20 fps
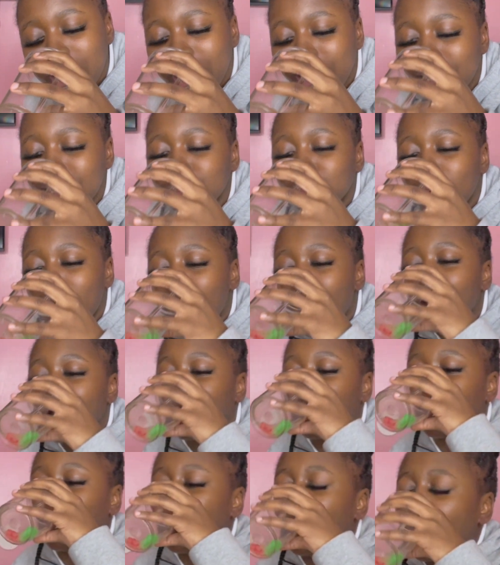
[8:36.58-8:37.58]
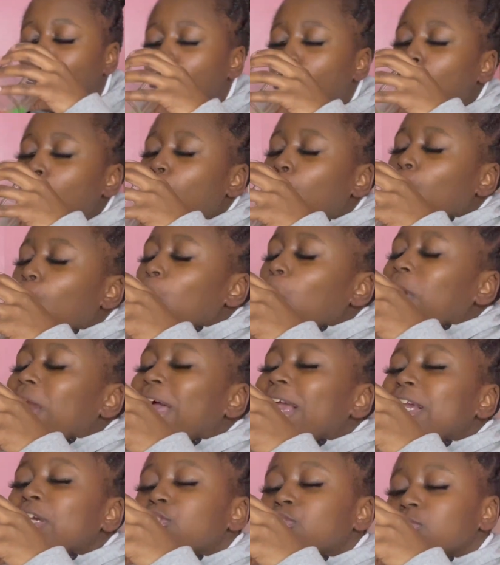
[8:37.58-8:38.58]
like it's good.
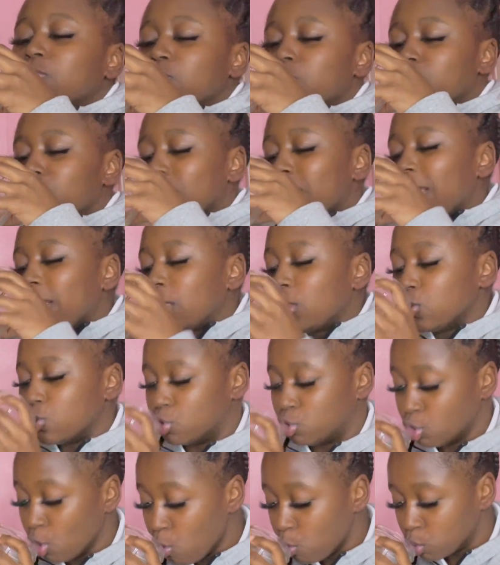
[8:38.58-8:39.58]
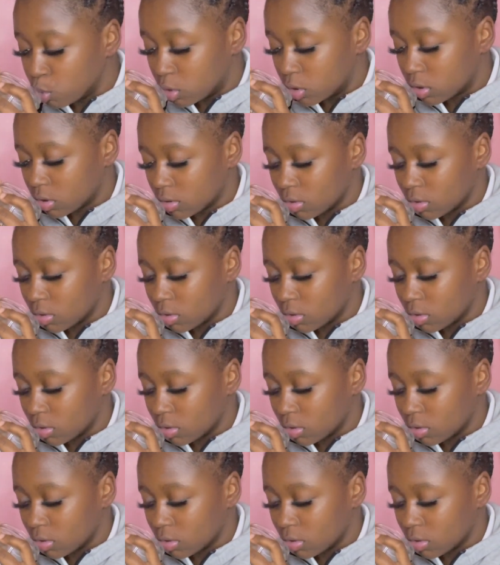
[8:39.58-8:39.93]
Like it's juice.